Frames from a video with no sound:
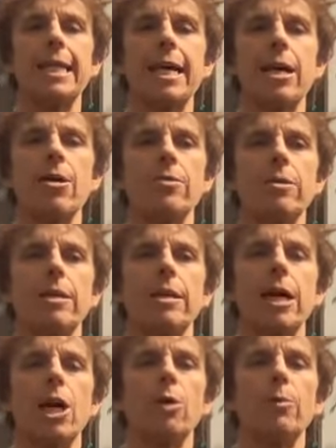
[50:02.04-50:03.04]
down,
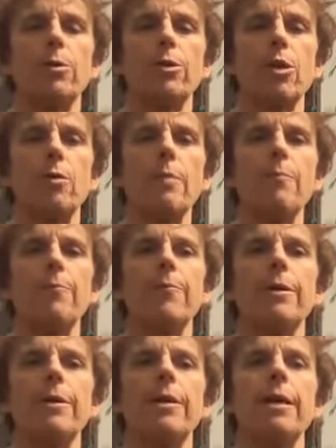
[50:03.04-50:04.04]
elbows go up
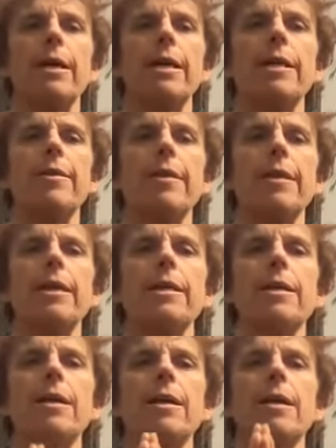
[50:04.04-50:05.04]
and
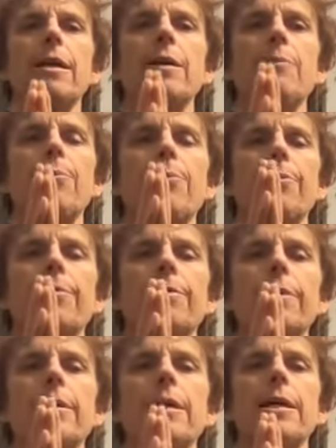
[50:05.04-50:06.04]
then up,
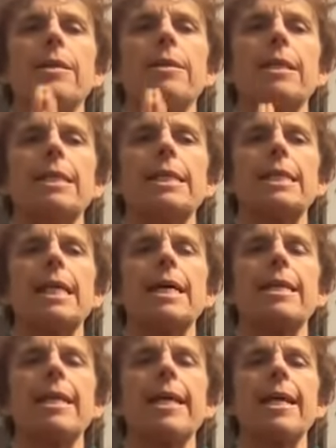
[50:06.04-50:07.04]
and then
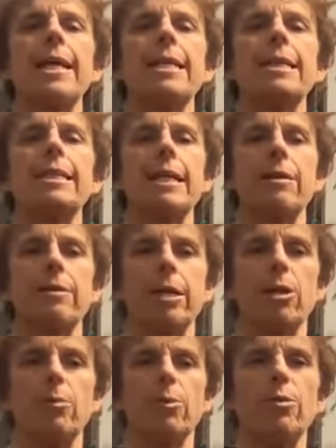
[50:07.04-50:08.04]
slide the hands down,
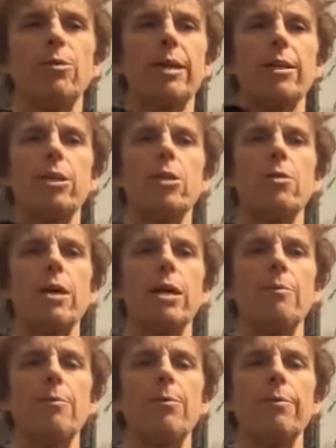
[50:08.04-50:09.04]
elbows kind of go
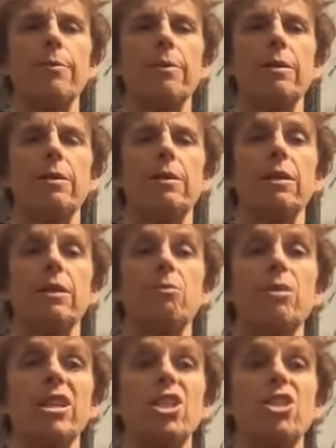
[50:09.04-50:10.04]
up. It
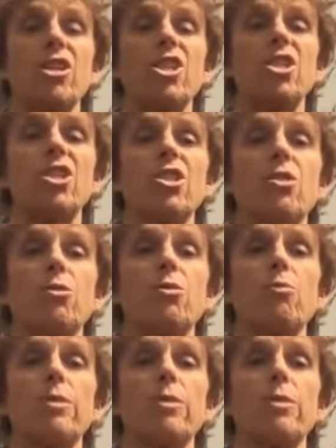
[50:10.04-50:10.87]
really stretches those